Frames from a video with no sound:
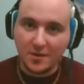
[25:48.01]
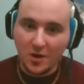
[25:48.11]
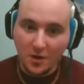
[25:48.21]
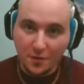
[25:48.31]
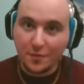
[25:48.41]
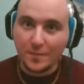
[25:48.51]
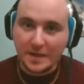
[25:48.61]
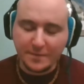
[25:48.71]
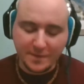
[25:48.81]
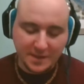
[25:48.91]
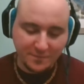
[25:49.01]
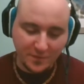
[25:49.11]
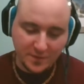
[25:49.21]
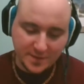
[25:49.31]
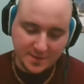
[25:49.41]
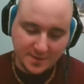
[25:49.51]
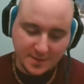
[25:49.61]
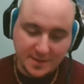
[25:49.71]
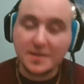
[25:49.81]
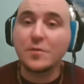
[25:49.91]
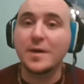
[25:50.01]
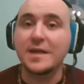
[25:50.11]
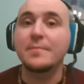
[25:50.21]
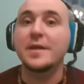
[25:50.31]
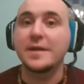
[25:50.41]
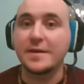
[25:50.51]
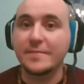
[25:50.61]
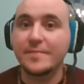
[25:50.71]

all three of these verses is equanimity,